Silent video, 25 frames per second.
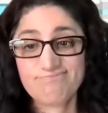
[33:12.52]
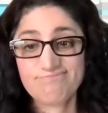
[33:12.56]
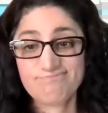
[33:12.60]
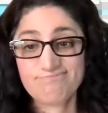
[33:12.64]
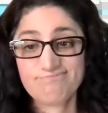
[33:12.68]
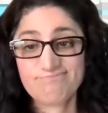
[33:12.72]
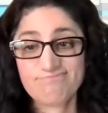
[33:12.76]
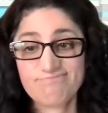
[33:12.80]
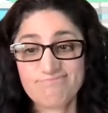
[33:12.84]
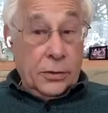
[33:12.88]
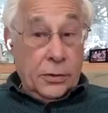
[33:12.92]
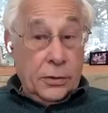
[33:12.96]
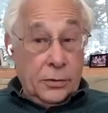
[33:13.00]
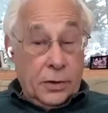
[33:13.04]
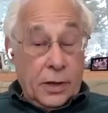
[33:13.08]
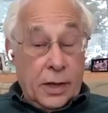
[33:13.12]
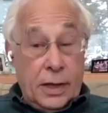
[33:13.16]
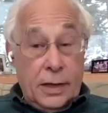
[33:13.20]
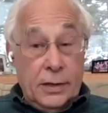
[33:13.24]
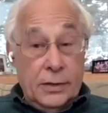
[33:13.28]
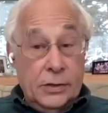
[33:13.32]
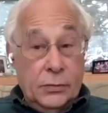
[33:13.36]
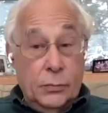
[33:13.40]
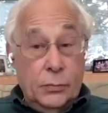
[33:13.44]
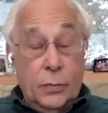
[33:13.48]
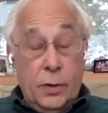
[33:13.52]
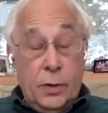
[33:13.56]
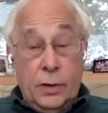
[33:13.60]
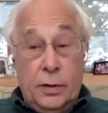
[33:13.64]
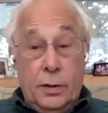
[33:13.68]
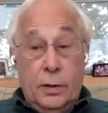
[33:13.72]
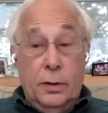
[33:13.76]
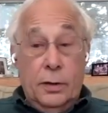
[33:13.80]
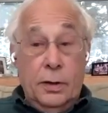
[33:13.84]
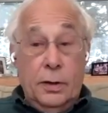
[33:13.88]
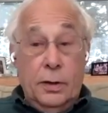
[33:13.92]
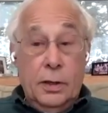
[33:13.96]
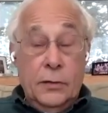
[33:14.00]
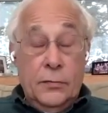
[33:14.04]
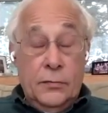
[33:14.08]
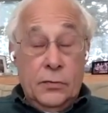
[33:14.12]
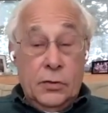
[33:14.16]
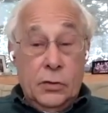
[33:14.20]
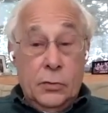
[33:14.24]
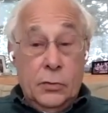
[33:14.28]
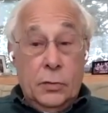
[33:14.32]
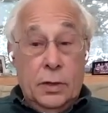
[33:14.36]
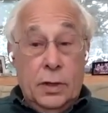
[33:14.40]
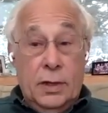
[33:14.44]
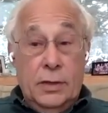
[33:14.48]
This is another case where
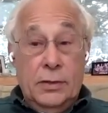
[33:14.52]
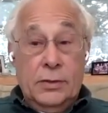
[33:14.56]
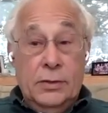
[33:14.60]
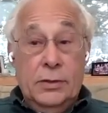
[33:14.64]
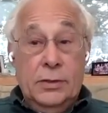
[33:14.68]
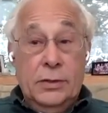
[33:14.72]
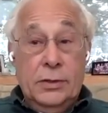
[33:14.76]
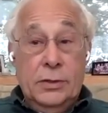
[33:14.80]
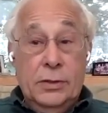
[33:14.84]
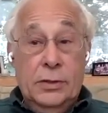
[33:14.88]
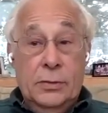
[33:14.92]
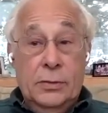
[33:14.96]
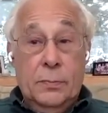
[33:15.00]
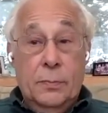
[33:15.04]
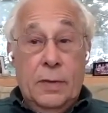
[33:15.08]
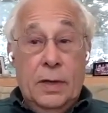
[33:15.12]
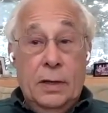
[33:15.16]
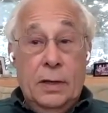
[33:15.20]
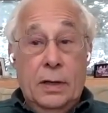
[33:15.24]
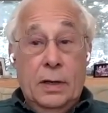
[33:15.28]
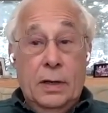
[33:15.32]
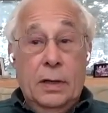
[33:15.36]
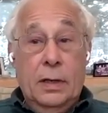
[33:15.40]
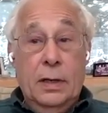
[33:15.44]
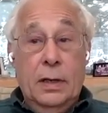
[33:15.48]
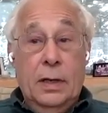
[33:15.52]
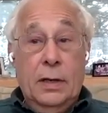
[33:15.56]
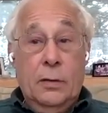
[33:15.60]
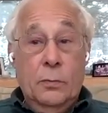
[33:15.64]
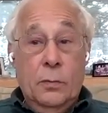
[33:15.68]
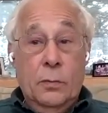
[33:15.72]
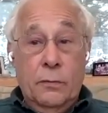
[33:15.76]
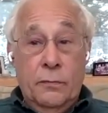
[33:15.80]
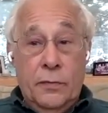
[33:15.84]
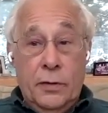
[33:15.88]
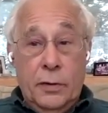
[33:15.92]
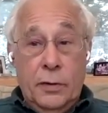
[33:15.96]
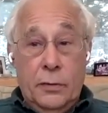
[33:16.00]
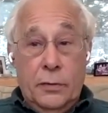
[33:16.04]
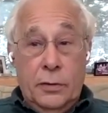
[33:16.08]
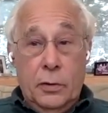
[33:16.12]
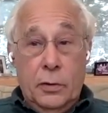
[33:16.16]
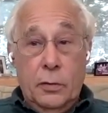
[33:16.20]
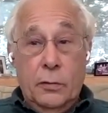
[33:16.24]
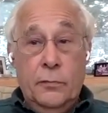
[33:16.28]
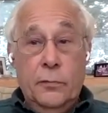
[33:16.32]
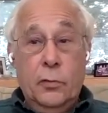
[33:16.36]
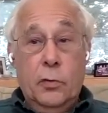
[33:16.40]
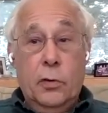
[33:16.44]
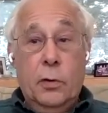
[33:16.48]
individual cases may not yet reveal
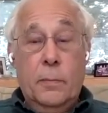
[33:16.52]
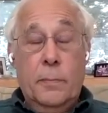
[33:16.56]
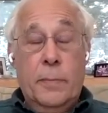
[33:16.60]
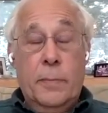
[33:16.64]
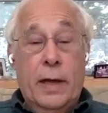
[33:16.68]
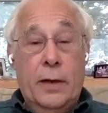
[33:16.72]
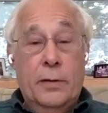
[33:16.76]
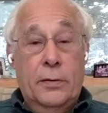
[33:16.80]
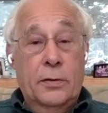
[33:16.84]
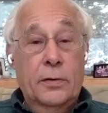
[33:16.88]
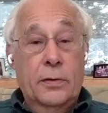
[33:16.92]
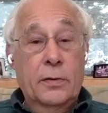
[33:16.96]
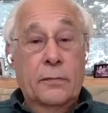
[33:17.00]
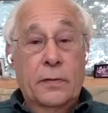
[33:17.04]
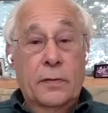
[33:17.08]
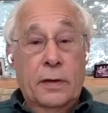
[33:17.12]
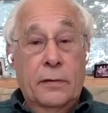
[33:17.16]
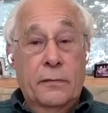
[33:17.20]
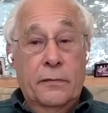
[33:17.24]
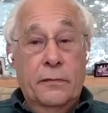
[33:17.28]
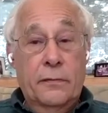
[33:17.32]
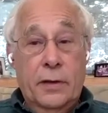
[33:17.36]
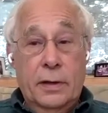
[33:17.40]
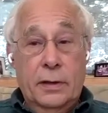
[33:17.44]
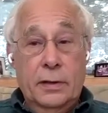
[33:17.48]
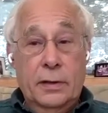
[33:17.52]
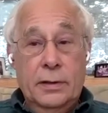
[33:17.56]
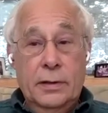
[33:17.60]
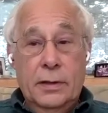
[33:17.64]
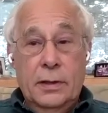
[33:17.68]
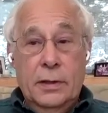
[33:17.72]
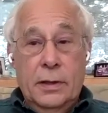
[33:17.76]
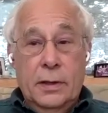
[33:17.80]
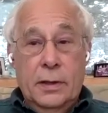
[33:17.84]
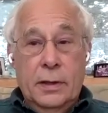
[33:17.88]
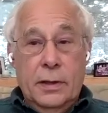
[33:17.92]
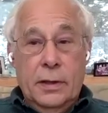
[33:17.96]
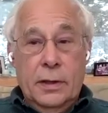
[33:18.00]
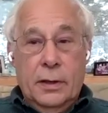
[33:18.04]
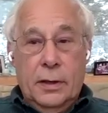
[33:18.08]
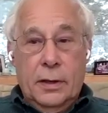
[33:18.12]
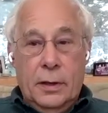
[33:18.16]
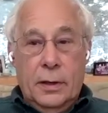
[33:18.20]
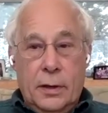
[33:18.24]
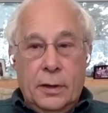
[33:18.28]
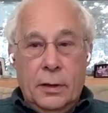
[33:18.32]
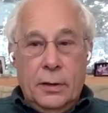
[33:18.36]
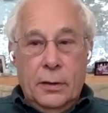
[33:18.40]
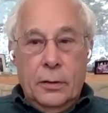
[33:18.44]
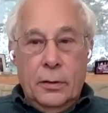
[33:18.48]
the overall pattern of defect.
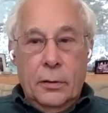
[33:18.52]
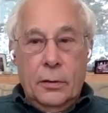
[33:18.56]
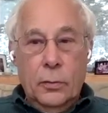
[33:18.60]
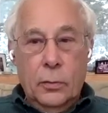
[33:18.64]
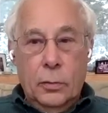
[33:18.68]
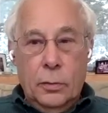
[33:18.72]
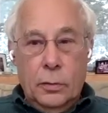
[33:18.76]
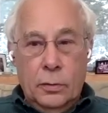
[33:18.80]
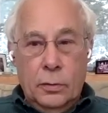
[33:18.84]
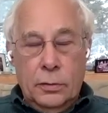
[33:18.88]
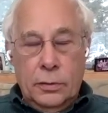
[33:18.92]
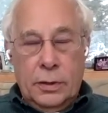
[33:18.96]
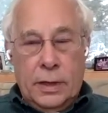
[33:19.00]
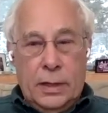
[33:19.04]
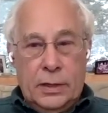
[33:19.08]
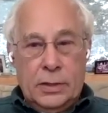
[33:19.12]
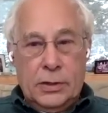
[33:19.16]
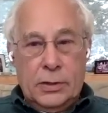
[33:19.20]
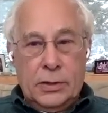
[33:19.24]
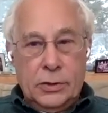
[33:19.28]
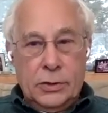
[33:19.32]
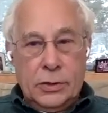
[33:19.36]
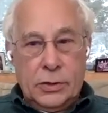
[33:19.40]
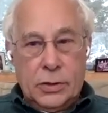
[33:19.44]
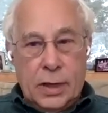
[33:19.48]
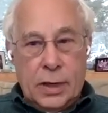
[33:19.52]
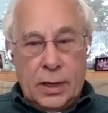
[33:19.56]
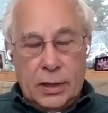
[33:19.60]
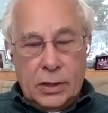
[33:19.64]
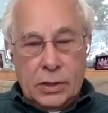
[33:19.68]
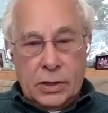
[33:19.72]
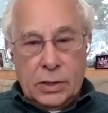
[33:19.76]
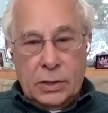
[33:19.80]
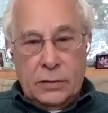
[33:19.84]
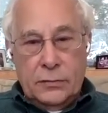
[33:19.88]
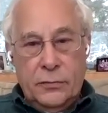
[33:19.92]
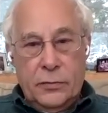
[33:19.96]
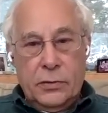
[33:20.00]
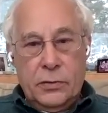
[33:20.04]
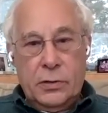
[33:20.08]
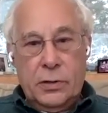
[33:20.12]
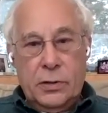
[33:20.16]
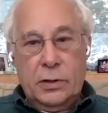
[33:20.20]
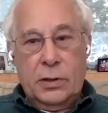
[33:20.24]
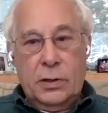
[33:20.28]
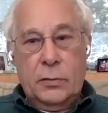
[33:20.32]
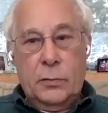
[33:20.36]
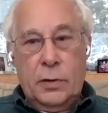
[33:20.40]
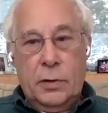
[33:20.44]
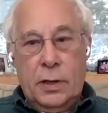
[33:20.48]
Our whole national strategy for
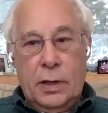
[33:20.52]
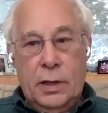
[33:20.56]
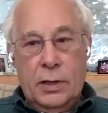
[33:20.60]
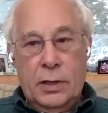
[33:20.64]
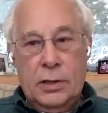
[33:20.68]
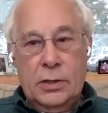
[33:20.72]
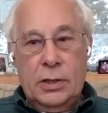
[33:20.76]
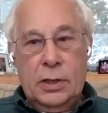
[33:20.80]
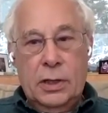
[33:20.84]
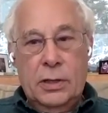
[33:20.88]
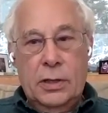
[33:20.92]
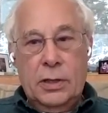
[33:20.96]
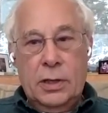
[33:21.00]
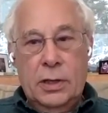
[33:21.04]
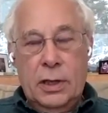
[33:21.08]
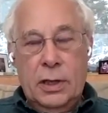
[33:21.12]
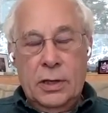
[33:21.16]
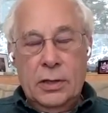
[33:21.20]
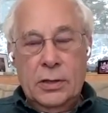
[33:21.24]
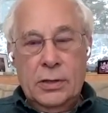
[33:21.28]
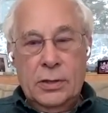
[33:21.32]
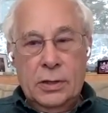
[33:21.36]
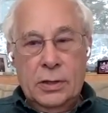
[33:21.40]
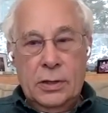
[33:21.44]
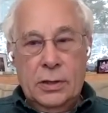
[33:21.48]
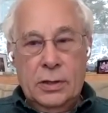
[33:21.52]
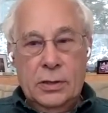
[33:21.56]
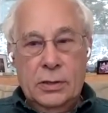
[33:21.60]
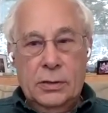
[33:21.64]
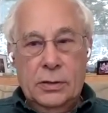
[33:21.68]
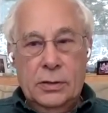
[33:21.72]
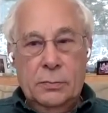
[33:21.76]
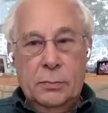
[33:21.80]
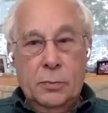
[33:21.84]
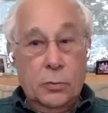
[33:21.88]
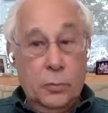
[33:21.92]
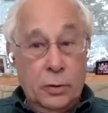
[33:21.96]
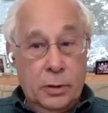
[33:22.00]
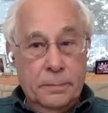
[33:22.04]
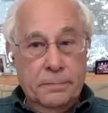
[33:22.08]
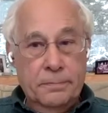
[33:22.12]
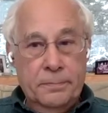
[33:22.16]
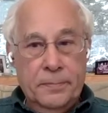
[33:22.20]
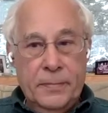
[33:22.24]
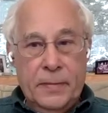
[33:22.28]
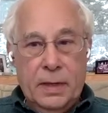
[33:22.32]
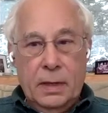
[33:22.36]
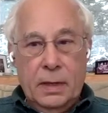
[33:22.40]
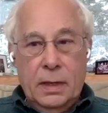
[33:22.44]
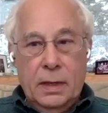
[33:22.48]
dealing with aging and the aged is broken.